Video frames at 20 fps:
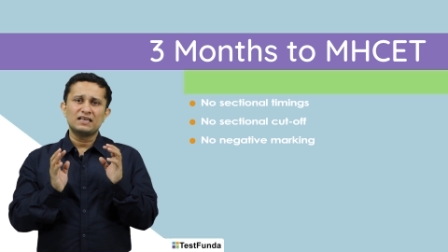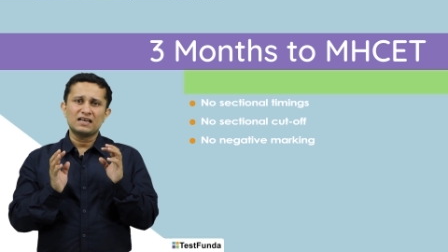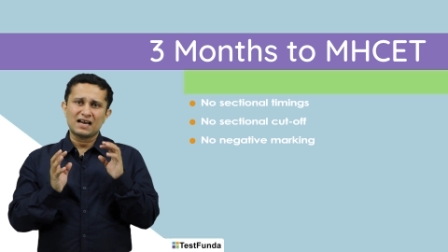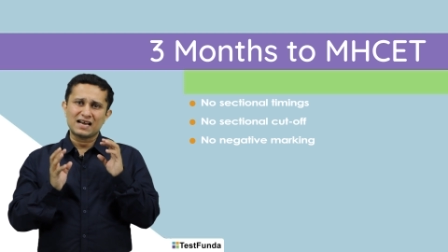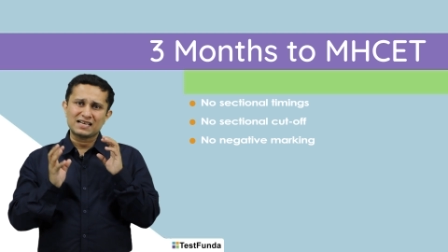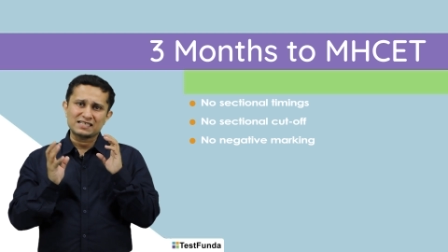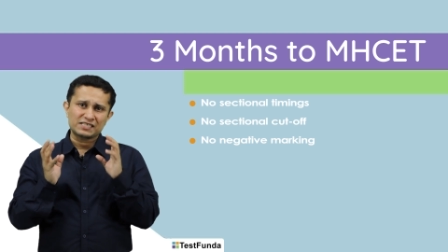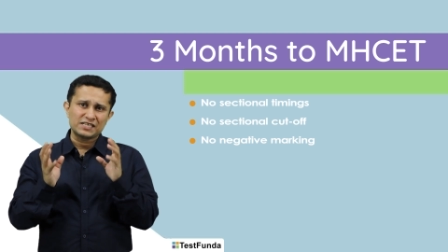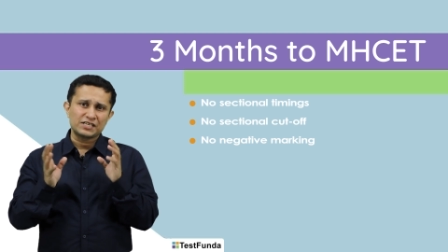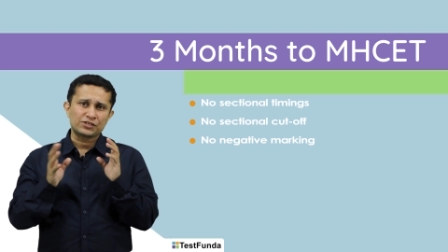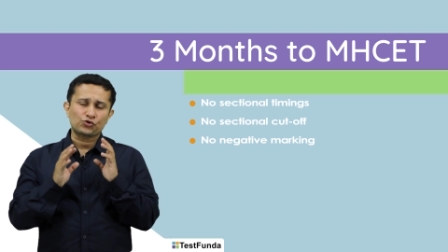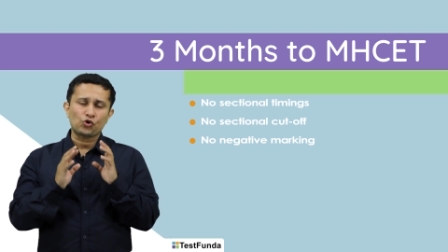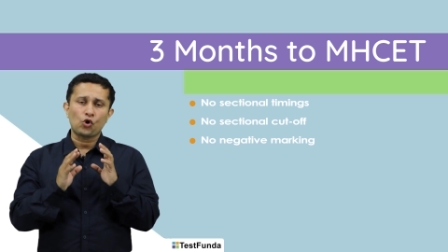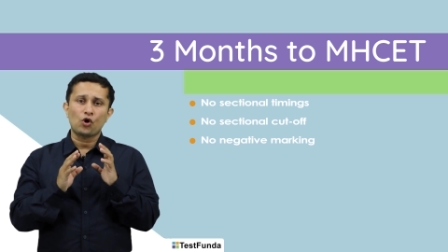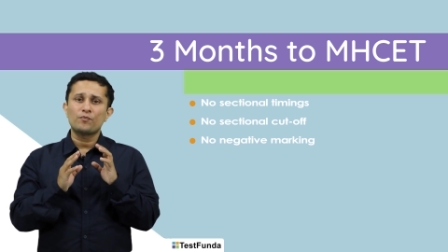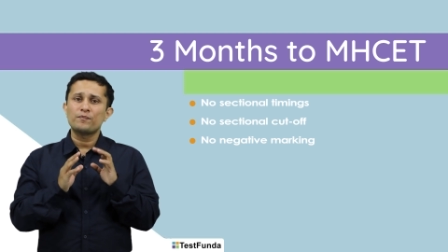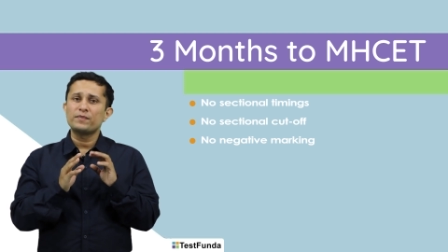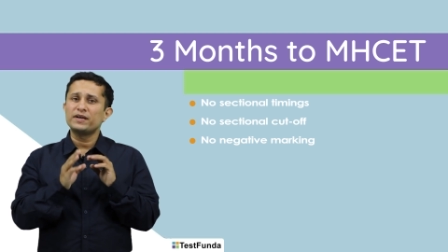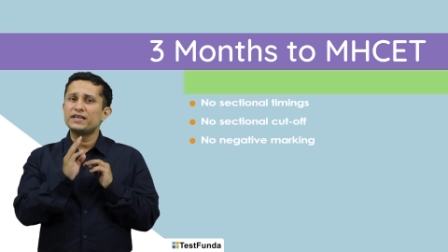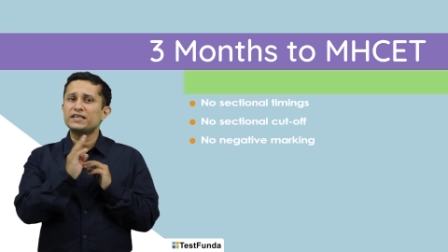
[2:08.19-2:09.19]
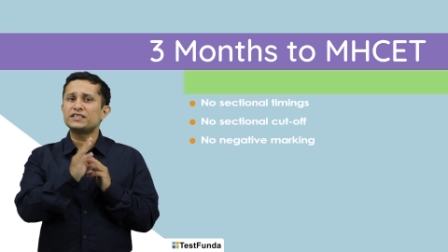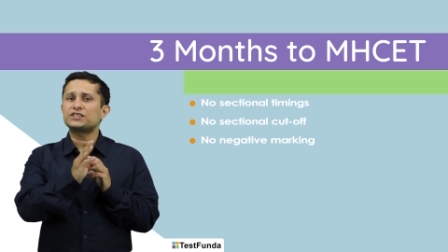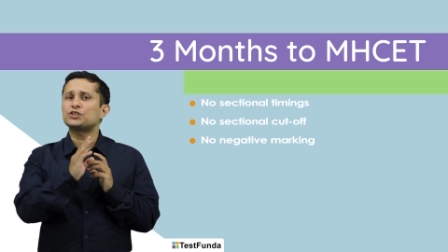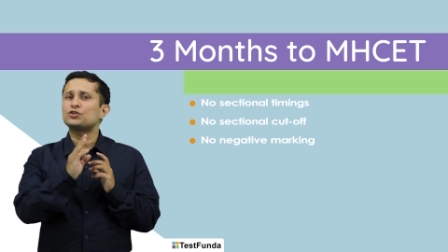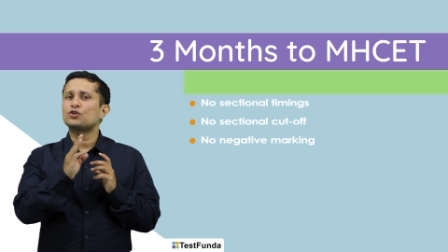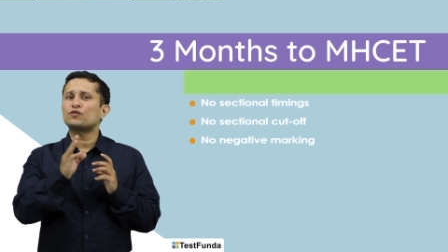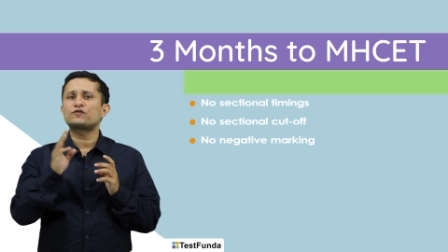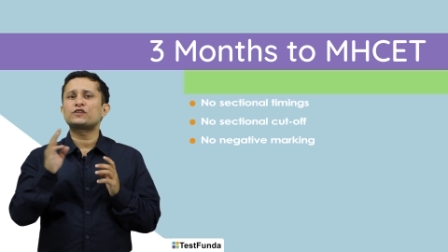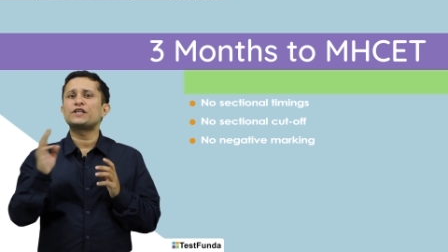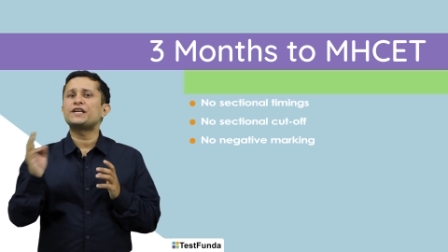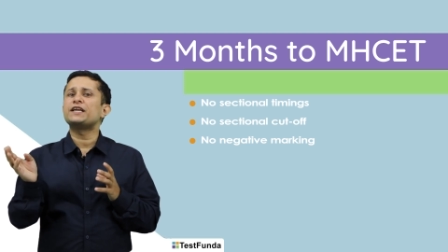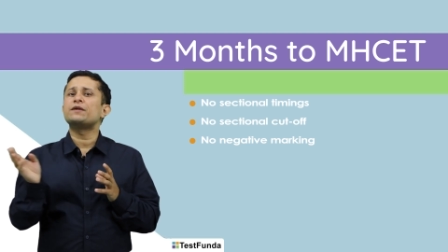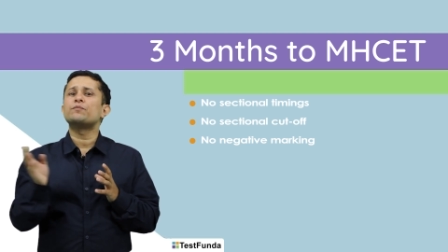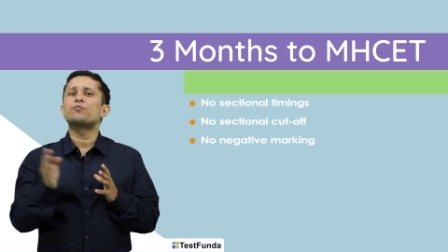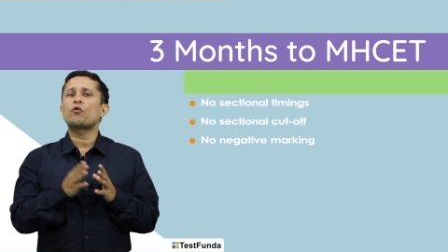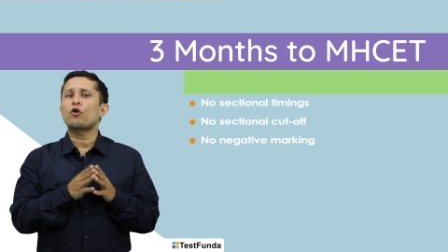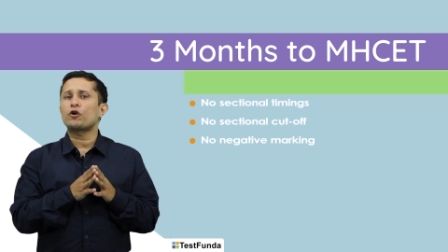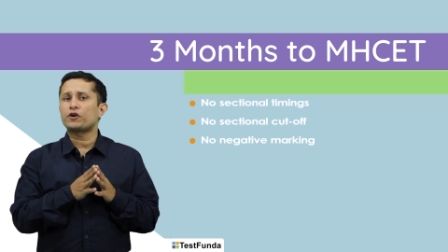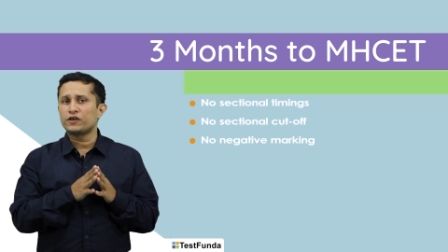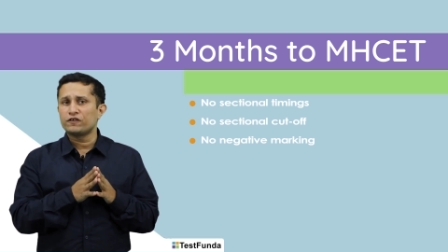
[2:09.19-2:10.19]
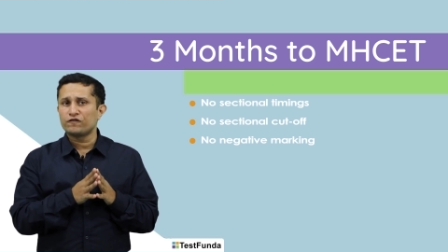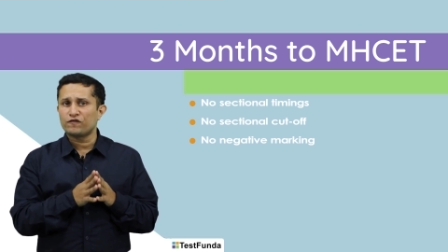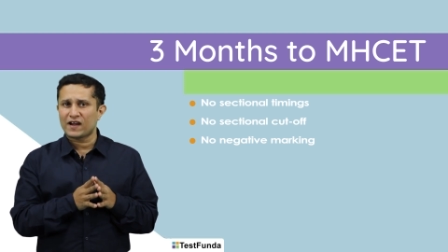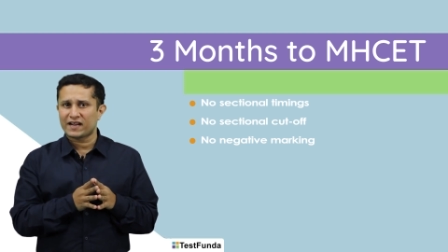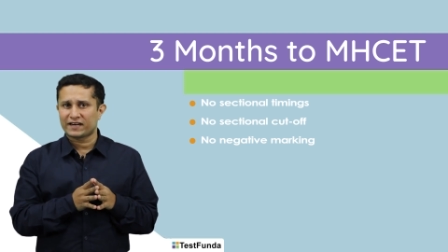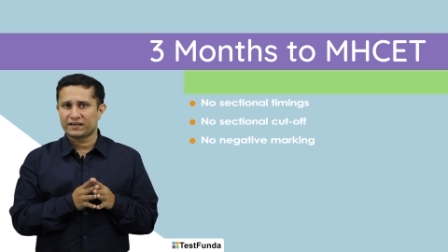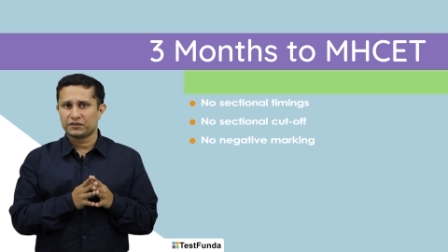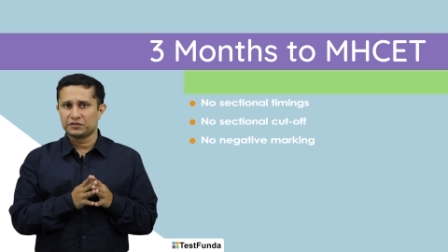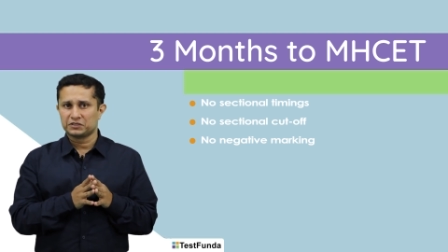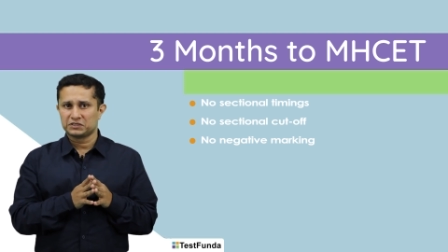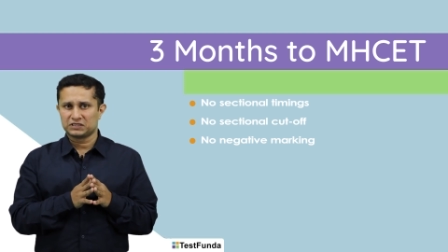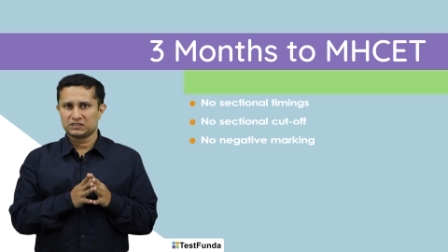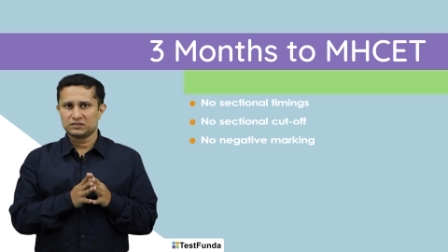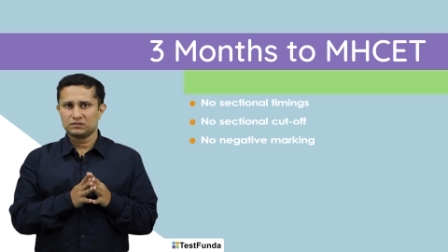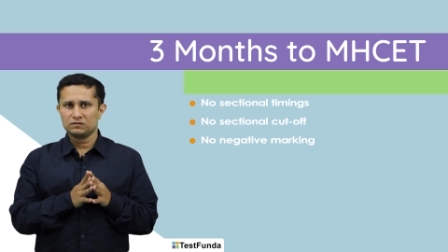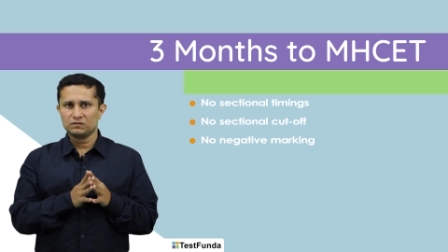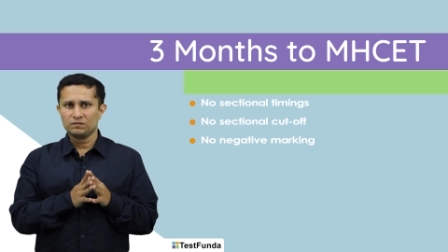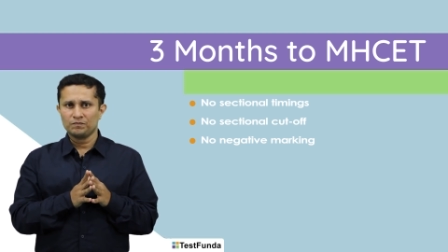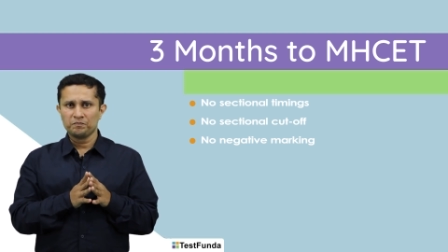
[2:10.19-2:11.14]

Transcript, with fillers: has this combination of three important factors: